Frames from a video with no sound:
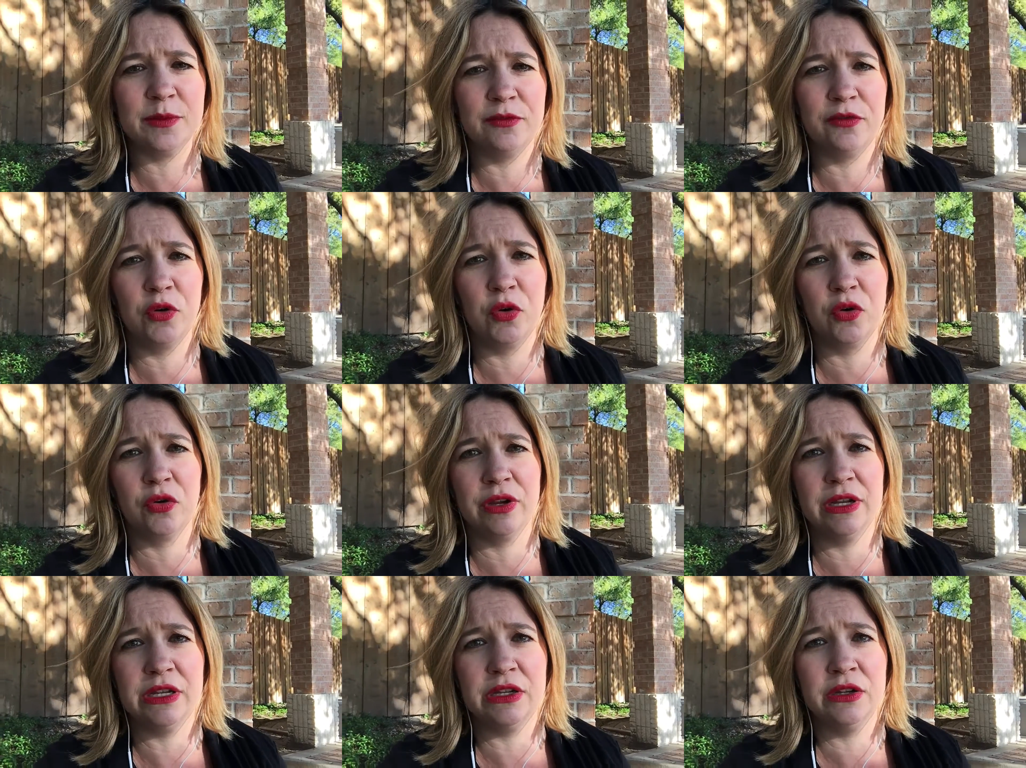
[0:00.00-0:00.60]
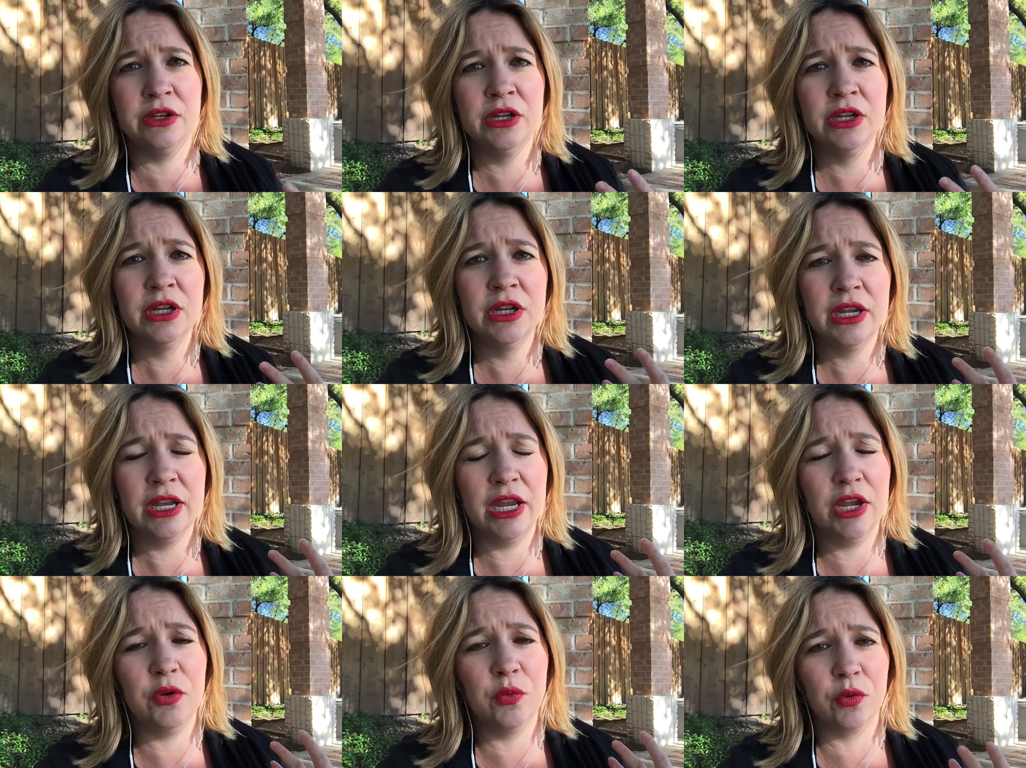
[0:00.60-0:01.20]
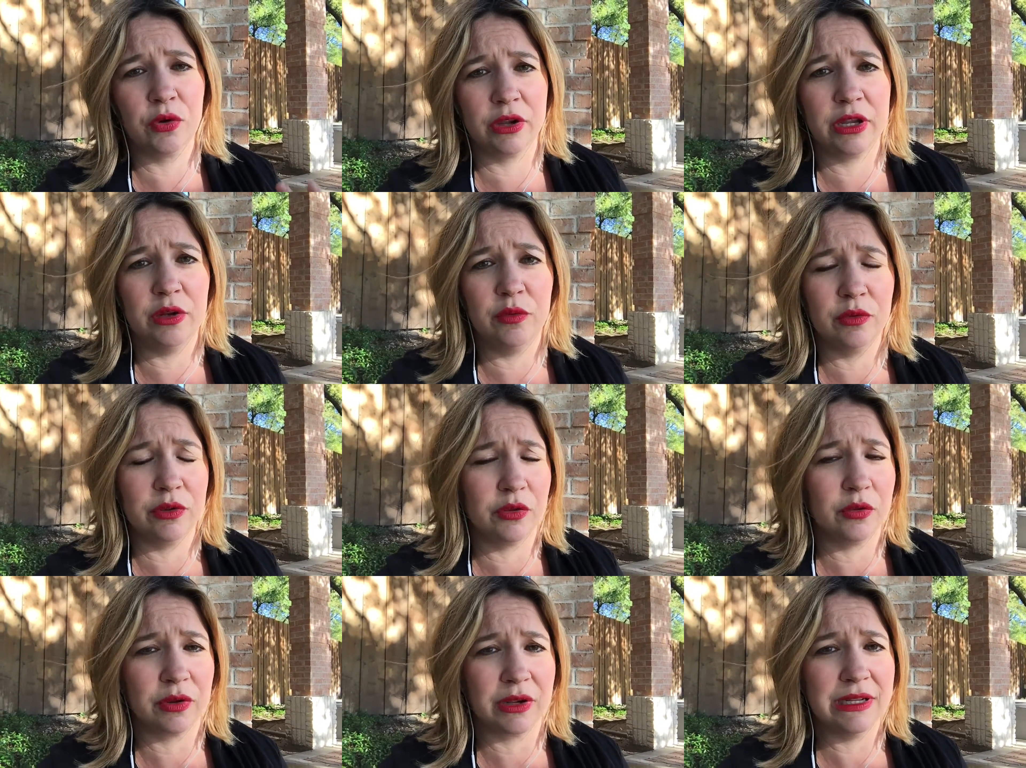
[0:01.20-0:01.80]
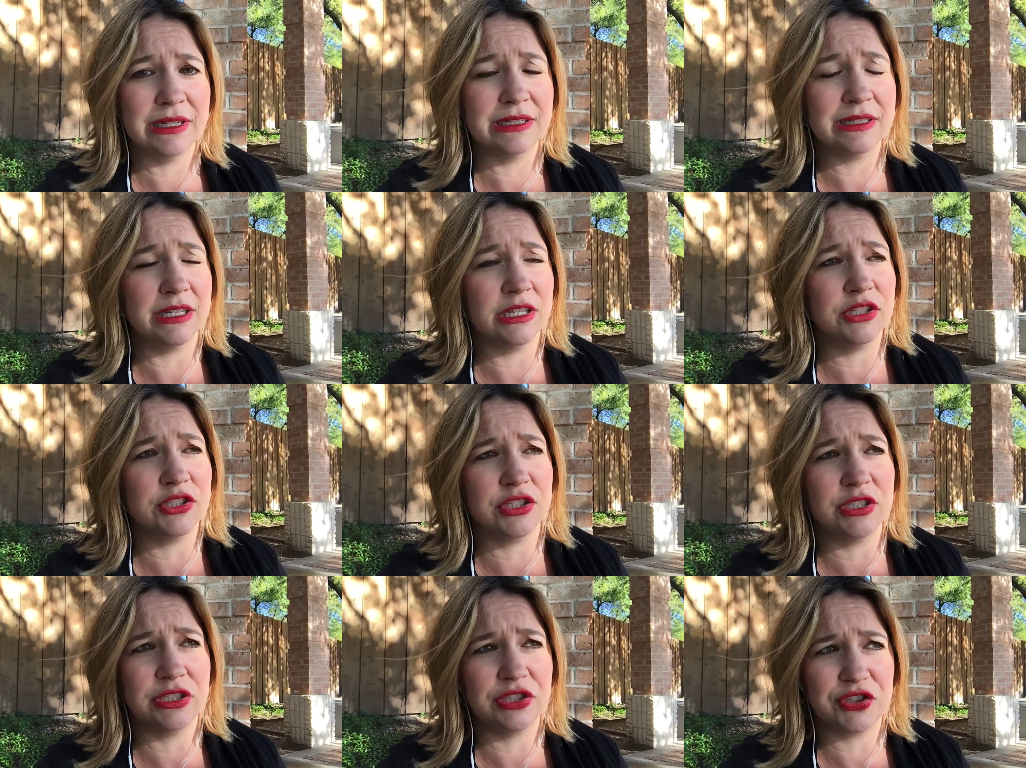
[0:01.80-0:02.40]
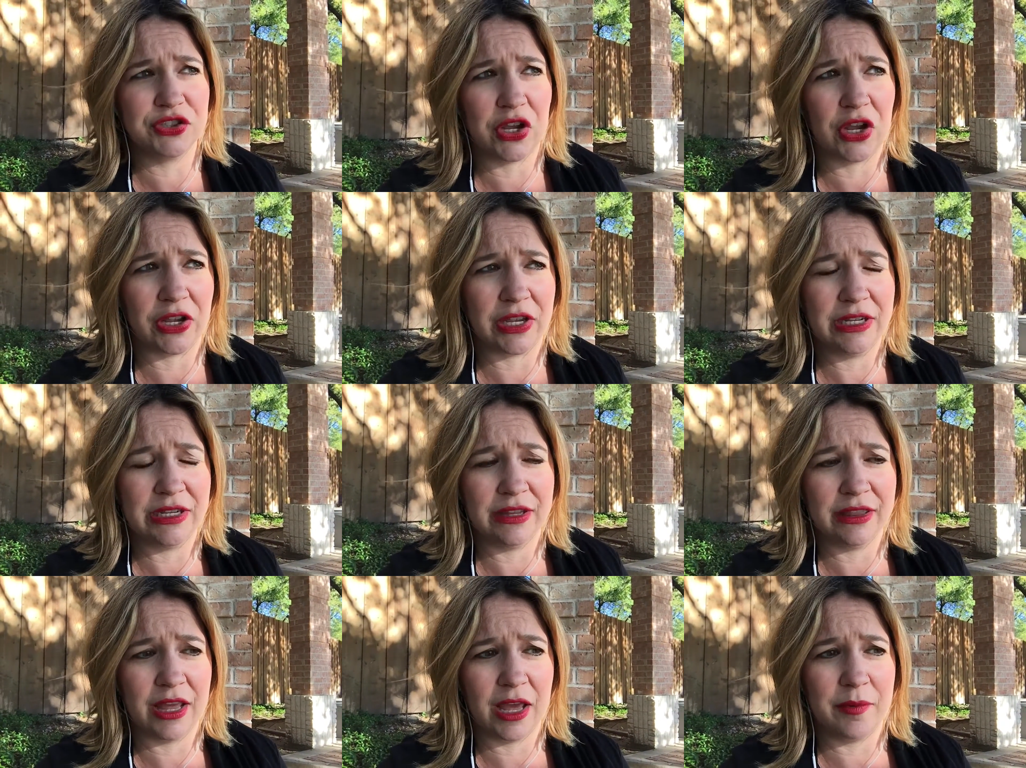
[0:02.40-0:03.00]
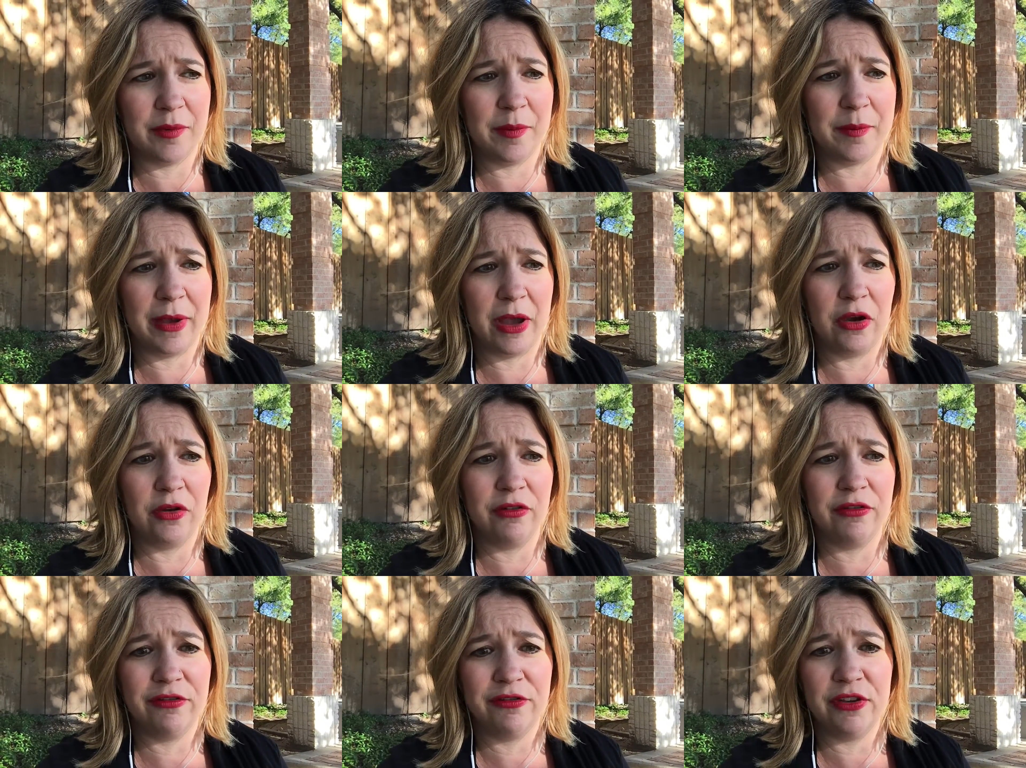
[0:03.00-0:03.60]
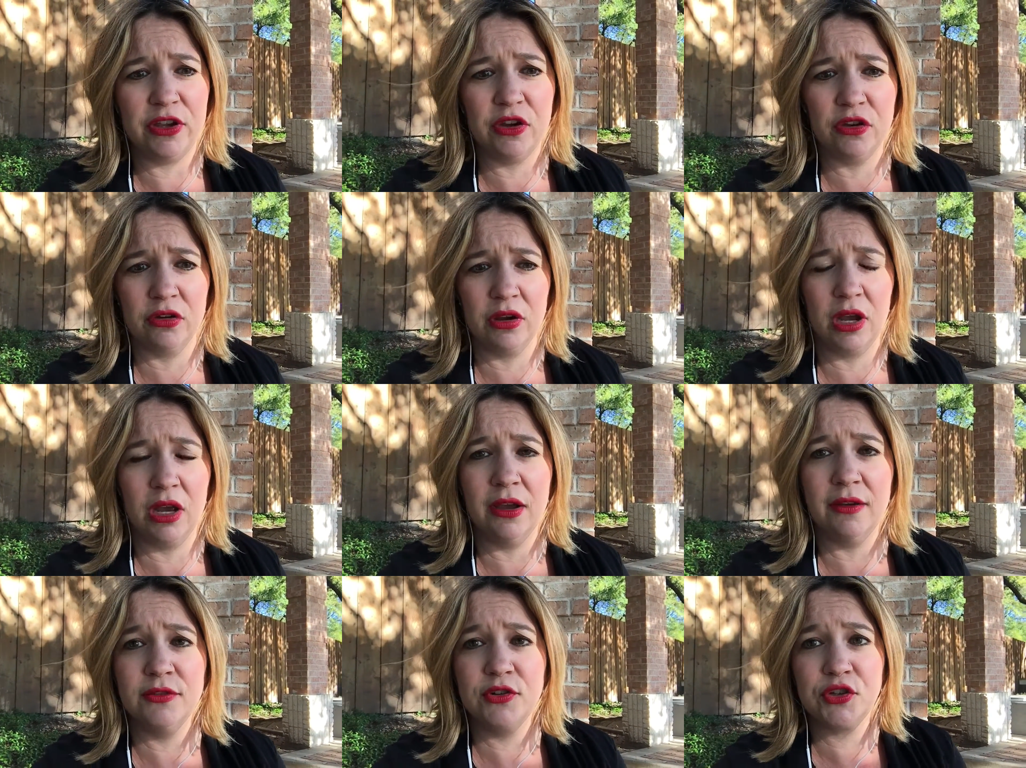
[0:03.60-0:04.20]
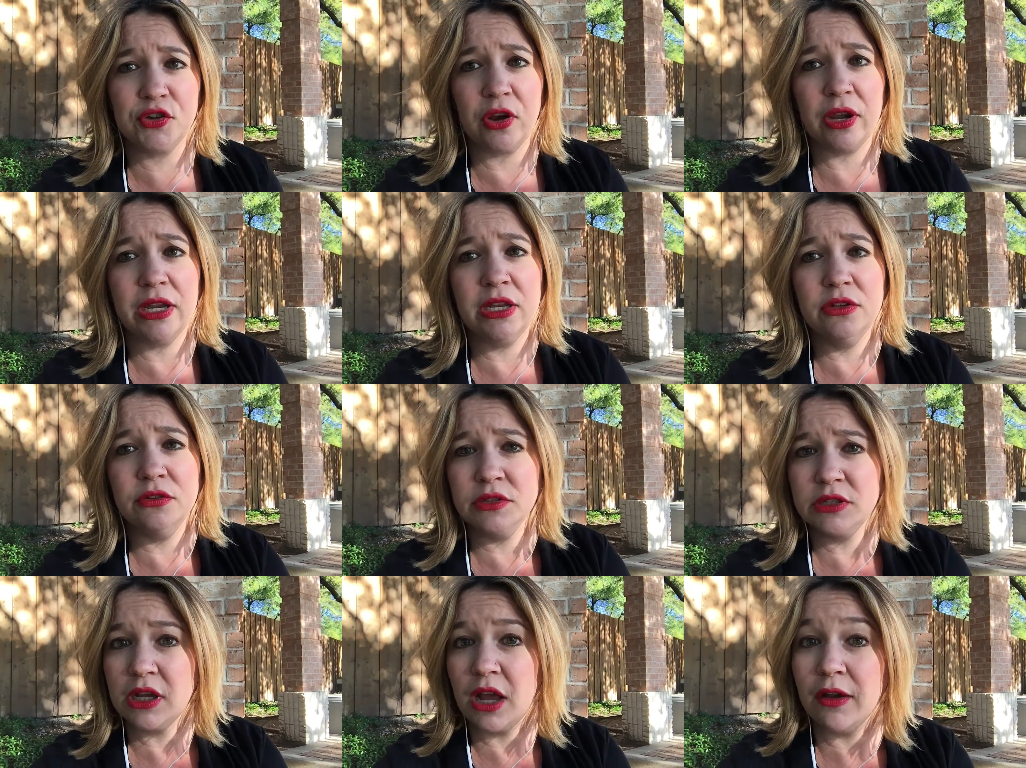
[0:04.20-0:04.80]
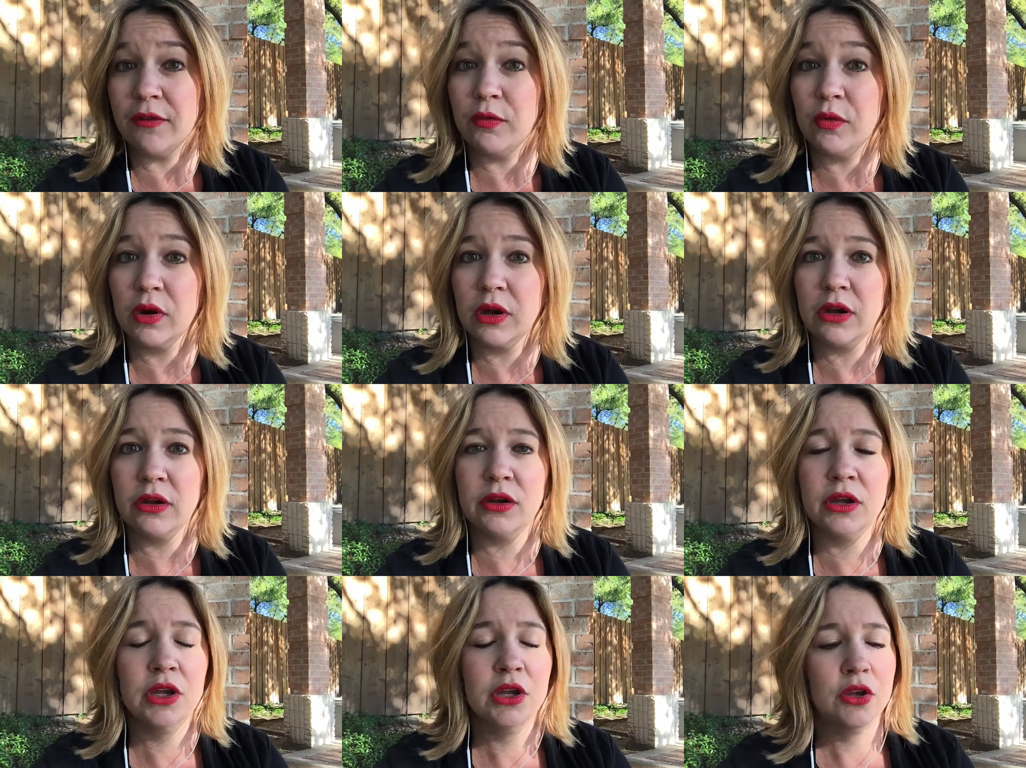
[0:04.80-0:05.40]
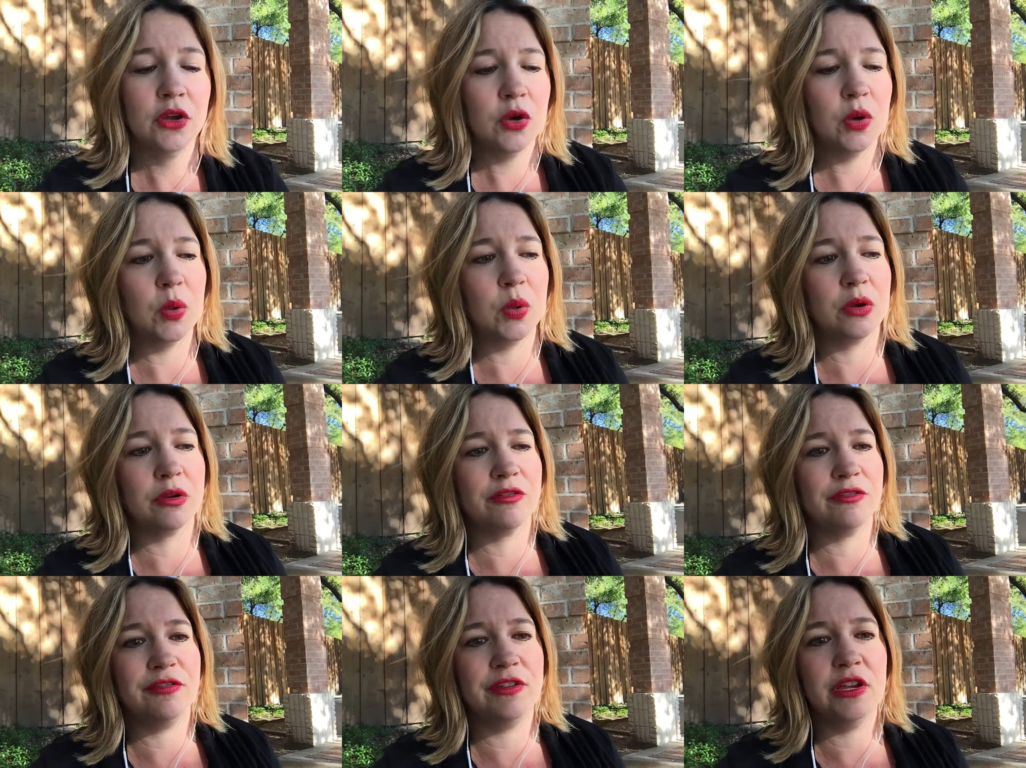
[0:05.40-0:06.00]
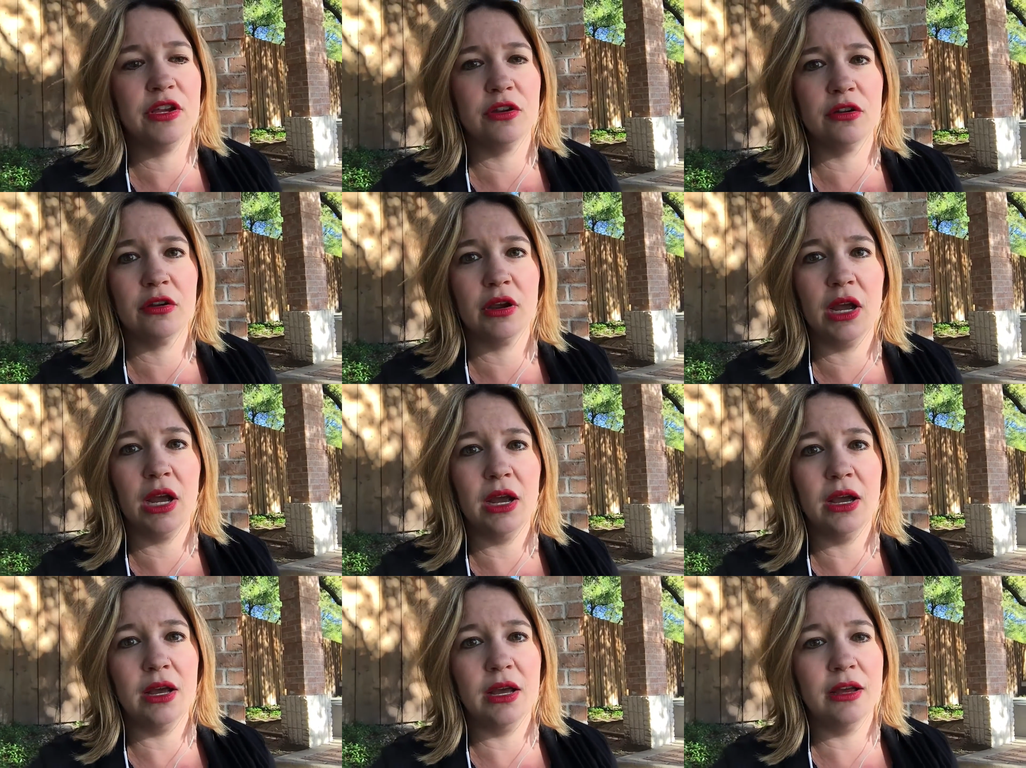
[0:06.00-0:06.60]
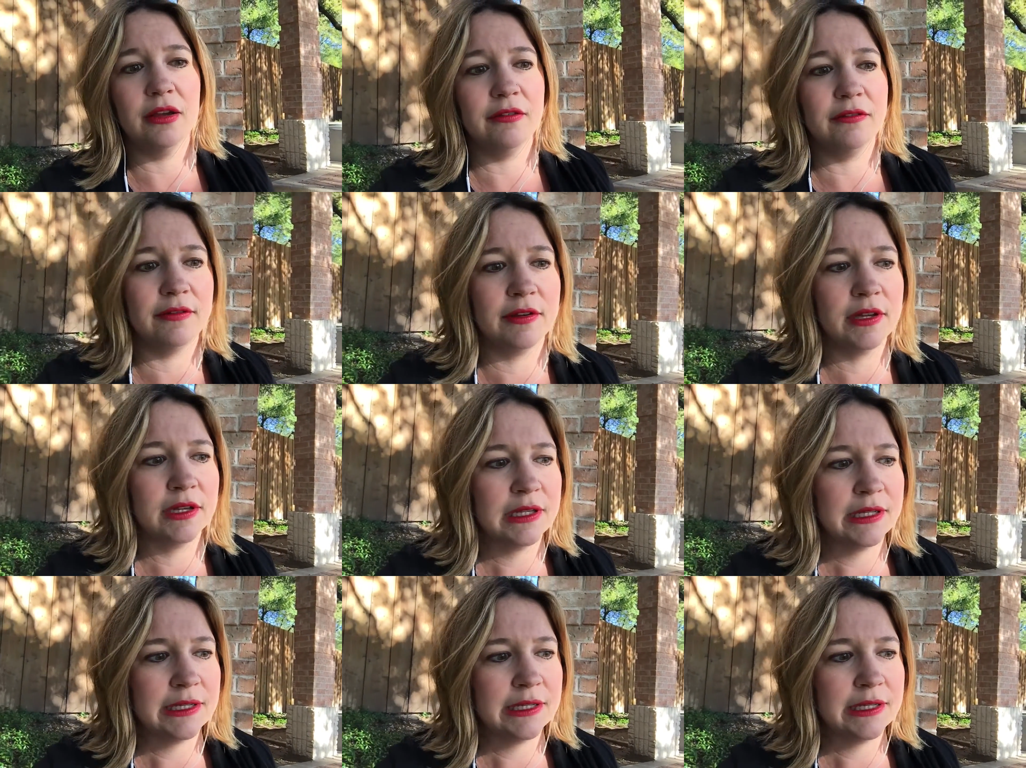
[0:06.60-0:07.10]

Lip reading: before in working with organizations, talking to them about fear of trying new software, or fear of,